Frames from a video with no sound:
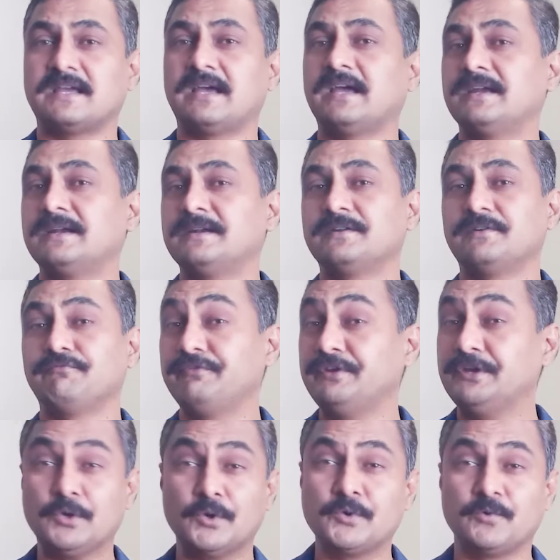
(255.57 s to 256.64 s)
and we
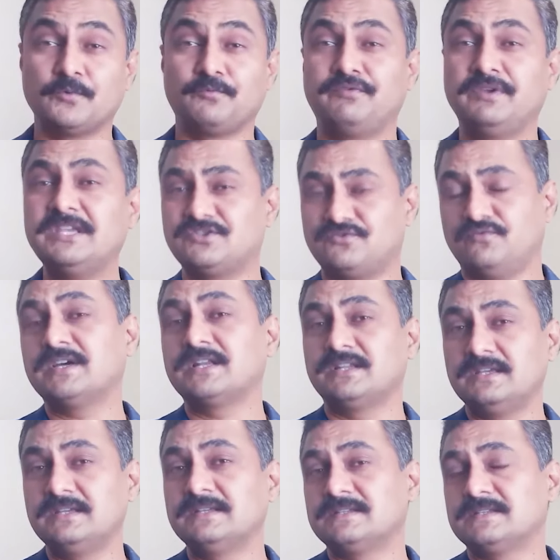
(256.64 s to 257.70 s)
don't know which one
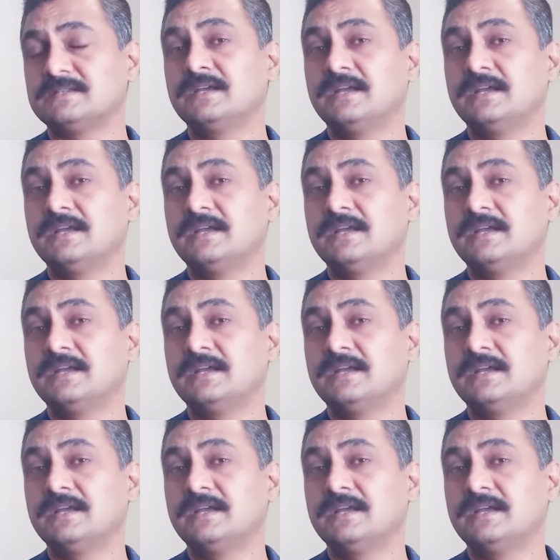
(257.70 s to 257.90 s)
is